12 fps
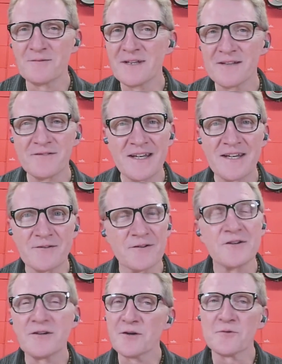we love that here. And
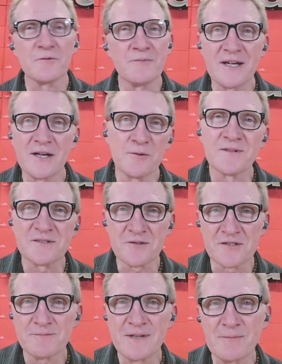you know, we're big open
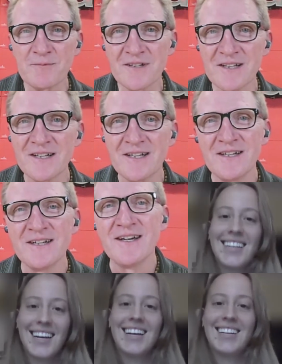source people.
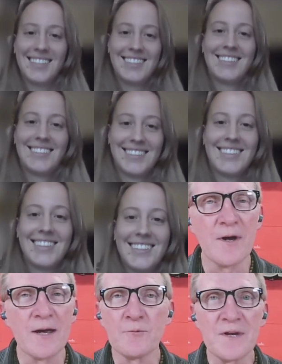Yeah. And
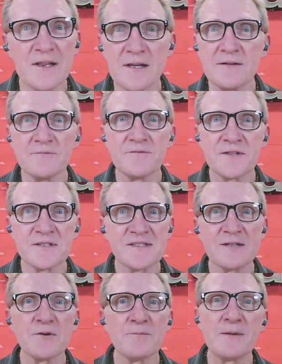and we love to
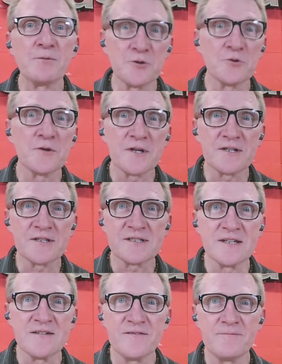see what people do with our
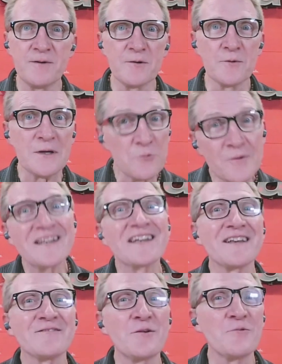stuff, but we really
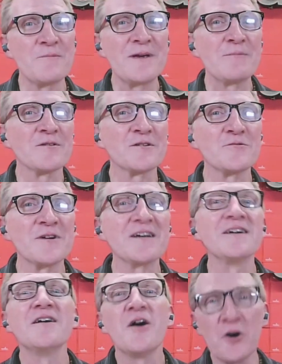love it when people are doing
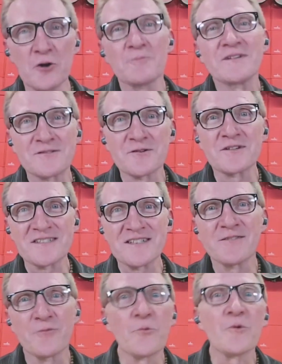open source
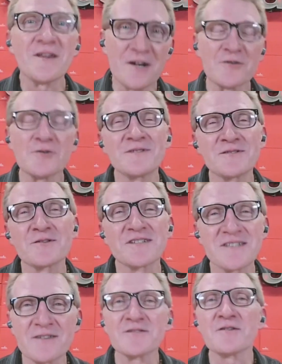stuff with our open source
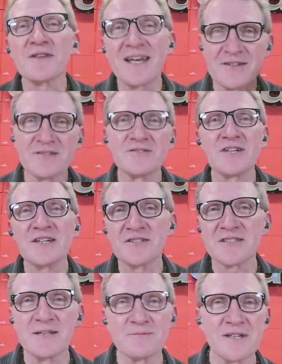stuff so that changes
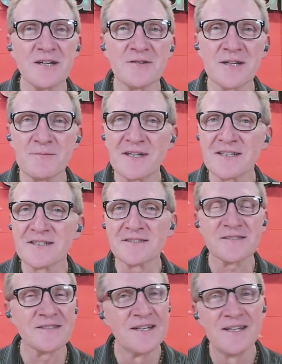keeps going
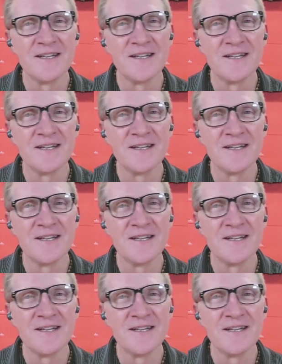because